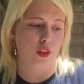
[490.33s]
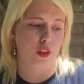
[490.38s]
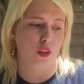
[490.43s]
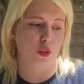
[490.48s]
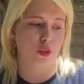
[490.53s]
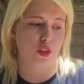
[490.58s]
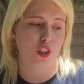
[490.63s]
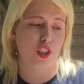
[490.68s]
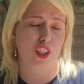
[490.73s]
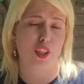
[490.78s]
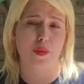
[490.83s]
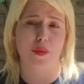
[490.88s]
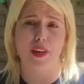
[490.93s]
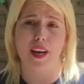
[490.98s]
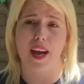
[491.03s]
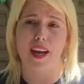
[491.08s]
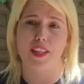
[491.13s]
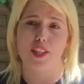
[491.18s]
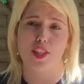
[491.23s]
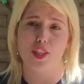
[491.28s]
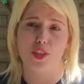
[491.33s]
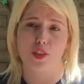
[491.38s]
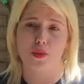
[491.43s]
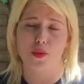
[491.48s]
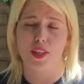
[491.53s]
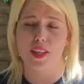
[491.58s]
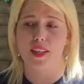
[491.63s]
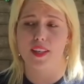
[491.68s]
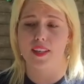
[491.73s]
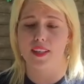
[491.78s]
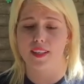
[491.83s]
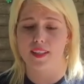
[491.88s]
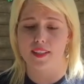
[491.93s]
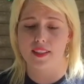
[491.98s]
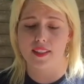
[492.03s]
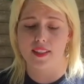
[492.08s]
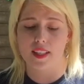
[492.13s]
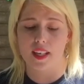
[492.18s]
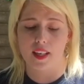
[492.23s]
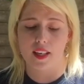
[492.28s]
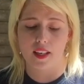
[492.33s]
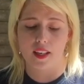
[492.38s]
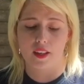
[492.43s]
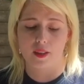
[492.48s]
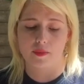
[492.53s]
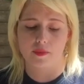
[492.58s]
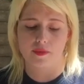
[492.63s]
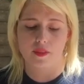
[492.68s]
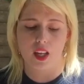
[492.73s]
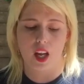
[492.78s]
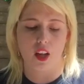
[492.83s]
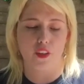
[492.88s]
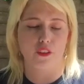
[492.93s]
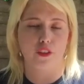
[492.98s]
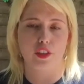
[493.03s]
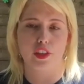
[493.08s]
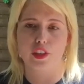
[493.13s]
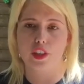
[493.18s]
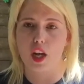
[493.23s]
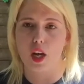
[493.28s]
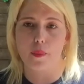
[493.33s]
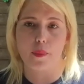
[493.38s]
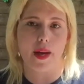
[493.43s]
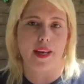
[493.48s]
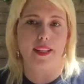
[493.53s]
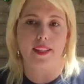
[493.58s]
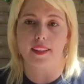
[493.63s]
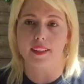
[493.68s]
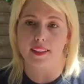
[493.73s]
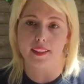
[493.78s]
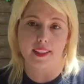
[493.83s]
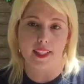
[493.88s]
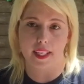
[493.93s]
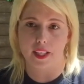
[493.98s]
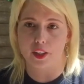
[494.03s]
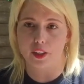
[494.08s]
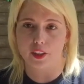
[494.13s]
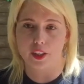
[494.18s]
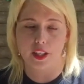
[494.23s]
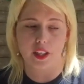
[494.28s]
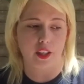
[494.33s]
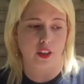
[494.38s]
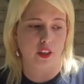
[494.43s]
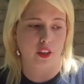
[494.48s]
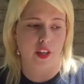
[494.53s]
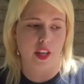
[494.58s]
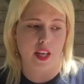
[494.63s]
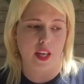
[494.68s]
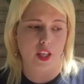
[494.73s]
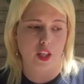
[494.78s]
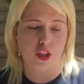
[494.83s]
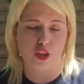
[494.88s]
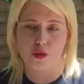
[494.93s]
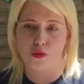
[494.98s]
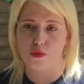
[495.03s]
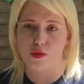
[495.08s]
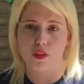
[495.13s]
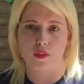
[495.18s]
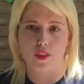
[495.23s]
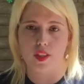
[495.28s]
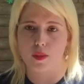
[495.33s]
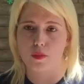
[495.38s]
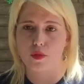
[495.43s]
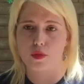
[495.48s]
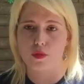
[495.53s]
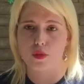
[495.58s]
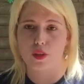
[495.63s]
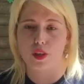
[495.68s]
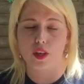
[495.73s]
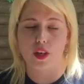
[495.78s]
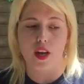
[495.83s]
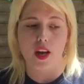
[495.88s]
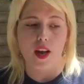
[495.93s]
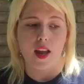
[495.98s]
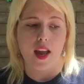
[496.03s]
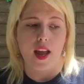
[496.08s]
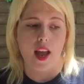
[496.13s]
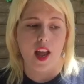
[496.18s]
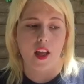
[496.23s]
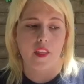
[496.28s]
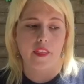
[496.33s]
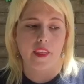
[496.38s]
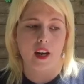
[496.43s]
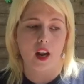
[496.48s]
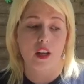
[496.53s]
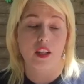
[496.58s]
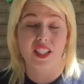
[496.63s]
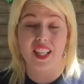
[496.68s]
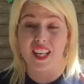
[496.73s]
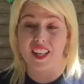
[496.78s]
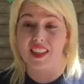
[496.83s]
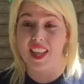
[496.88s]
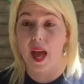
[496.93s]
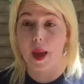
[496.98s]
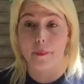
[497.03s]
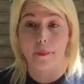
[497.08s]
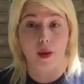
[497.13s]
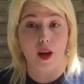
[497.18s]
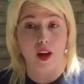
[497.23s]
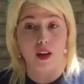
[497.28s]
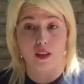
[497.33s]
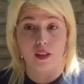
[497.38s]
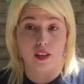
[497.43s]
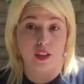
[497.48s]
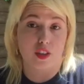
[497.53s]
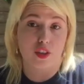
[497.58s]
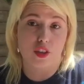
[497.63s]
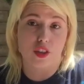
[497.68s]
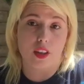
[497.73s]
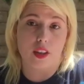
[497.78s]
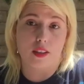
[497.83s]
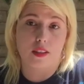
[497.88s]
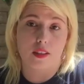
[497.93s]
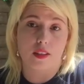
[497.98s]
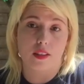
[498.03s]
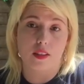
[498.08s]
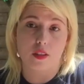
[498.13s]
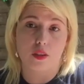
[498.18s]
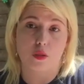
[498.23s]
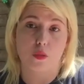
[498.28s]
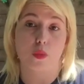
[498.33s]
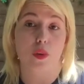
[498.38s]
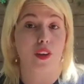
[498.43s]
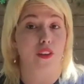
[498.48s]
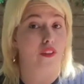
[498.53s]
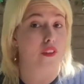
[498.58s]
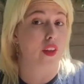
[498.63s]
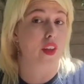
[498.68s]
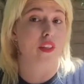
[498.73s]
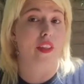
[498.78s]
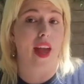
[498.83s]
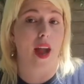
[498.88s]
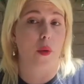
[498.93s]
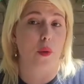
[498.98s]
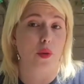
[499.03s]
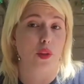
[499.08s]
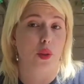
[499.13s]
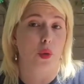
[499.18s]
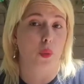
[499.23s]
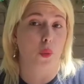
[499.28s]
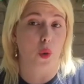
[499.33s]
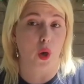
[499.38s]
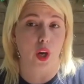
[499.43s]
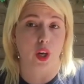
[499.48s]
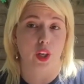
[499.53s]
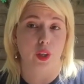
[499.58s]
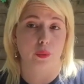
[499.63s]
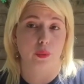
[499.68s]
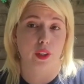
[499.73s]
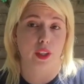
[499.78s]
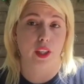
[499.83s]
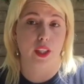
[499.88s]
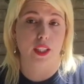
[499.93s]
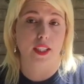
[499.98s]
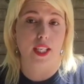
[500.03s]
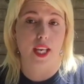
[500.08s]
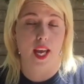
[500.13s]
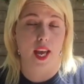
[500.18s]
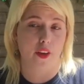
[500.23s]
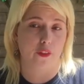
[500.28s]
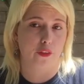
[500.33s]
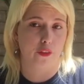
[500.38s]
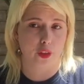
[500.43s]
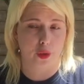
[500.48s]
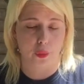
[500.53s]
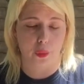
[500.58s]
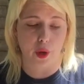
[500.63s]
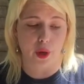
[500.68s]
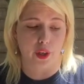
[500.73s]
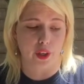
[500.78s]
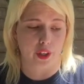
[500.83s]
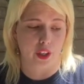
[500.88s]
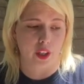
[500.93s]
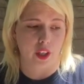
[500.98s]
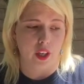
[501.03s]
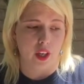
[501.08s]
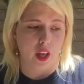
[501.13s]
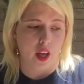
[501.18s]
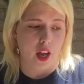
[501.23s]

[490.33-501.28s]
Usually what I do is I'll buy like a Gatorade or like a juice of some sort, and then I'll take that bottle and just refill that with the water because they have free water,